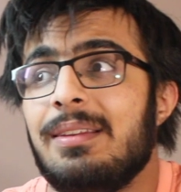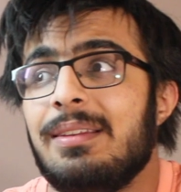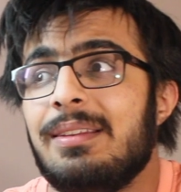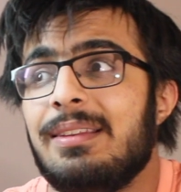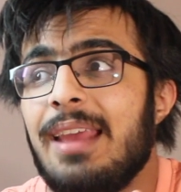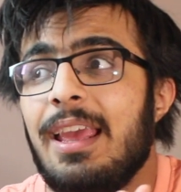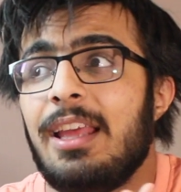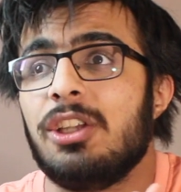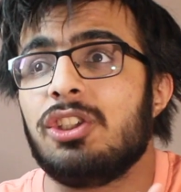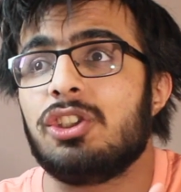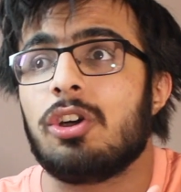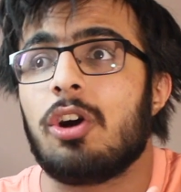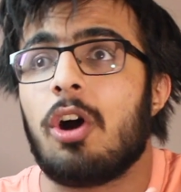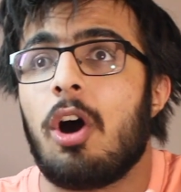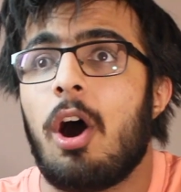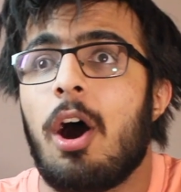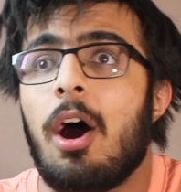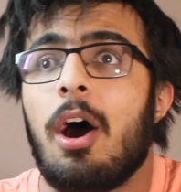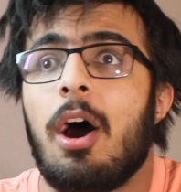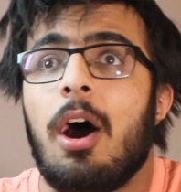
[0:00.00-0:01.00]

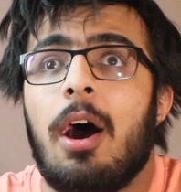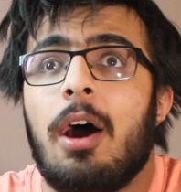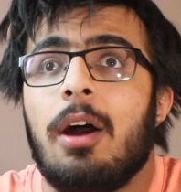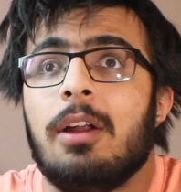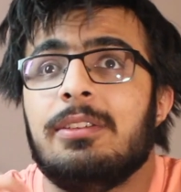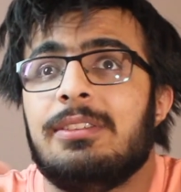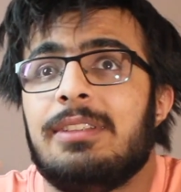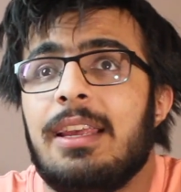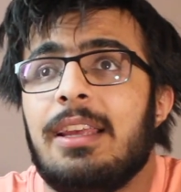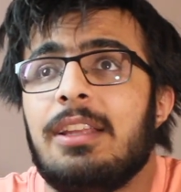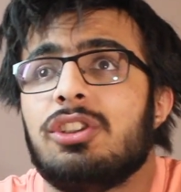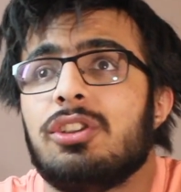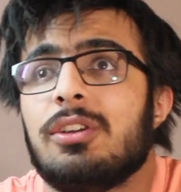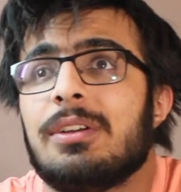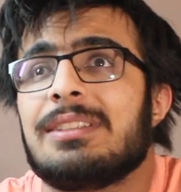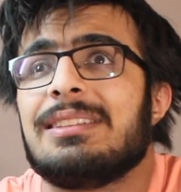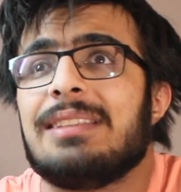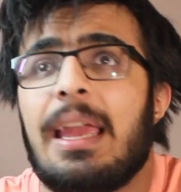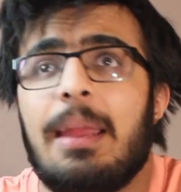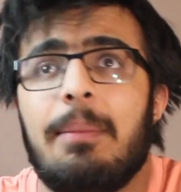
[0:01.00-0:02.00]
danger,
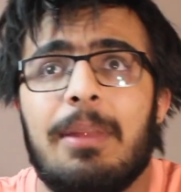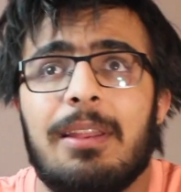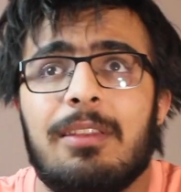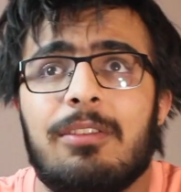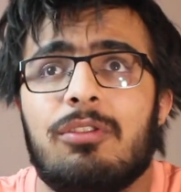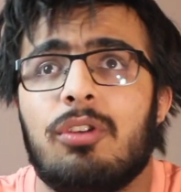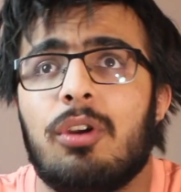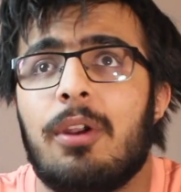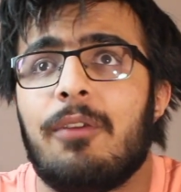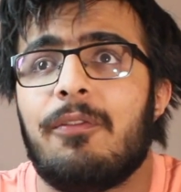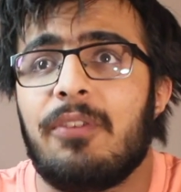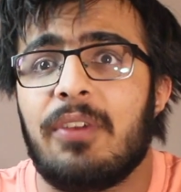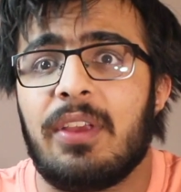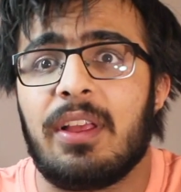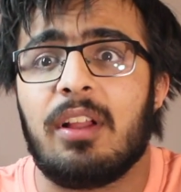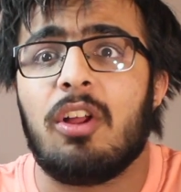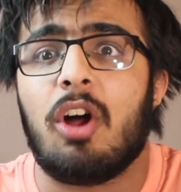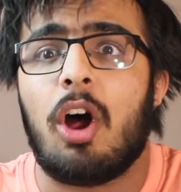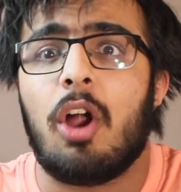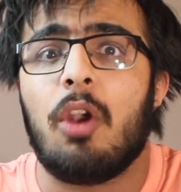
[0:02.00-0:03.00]
excitement sort of
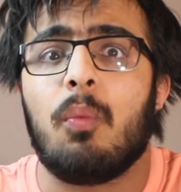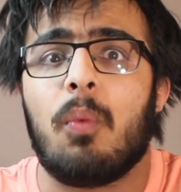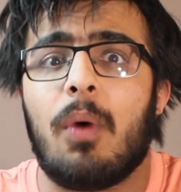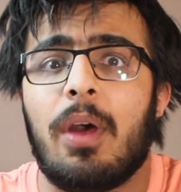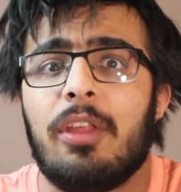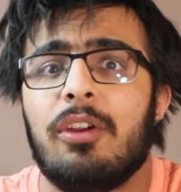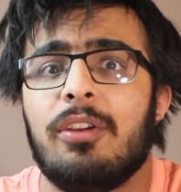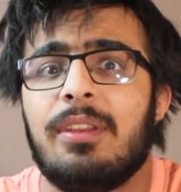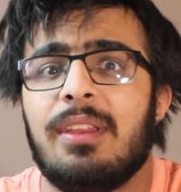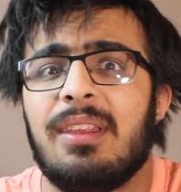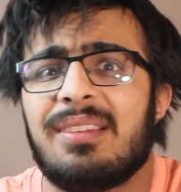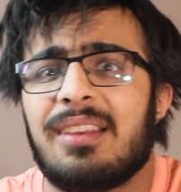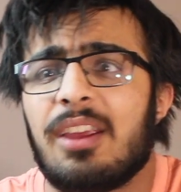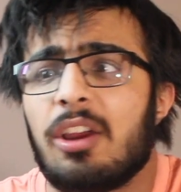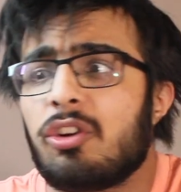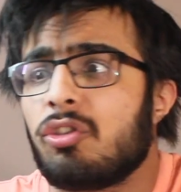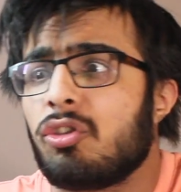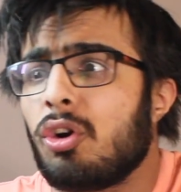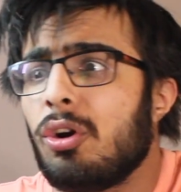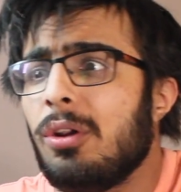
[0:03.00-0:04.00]
feel on whether these
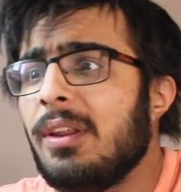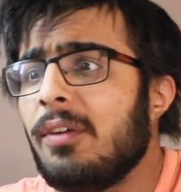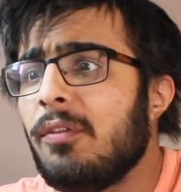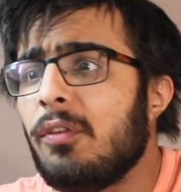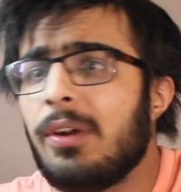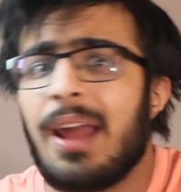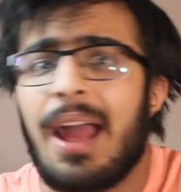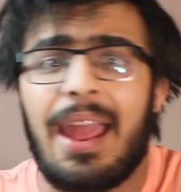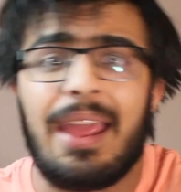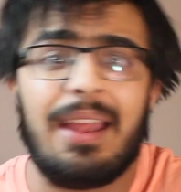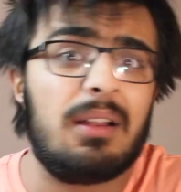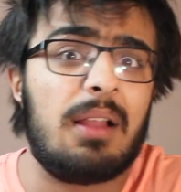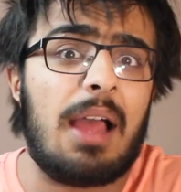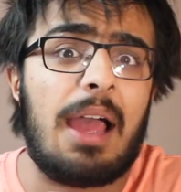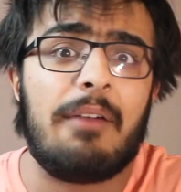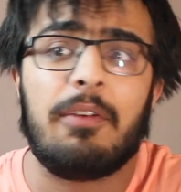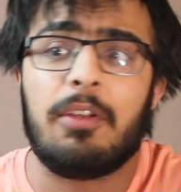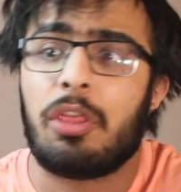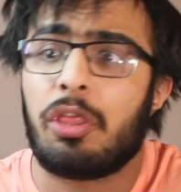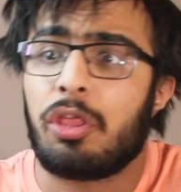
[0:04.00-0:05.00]
characters are going to live or die. It'll
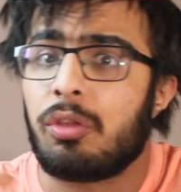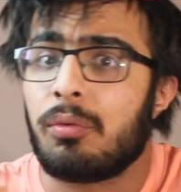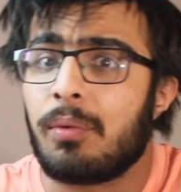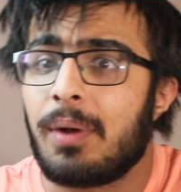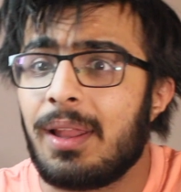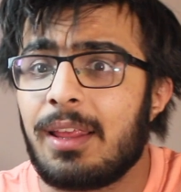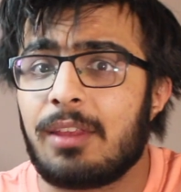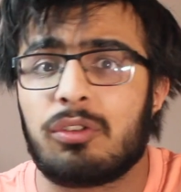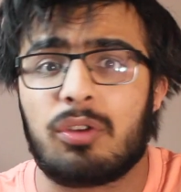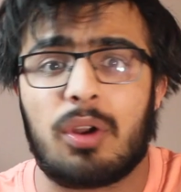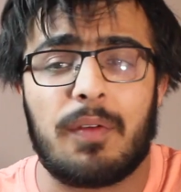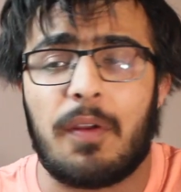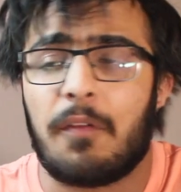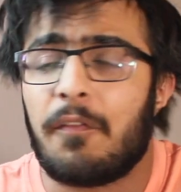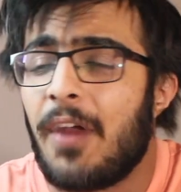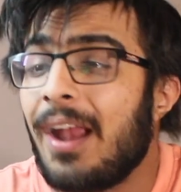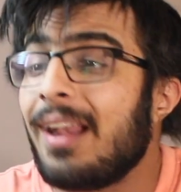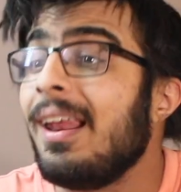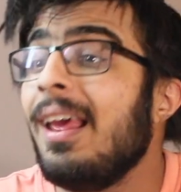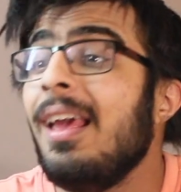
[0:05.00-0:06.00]
have a thrilling sort of
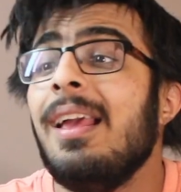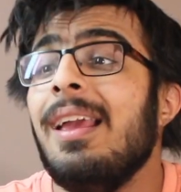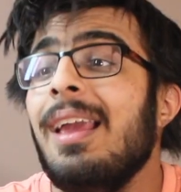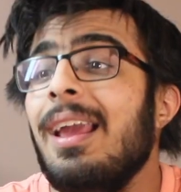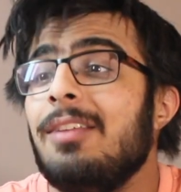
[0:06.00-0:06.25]
effect.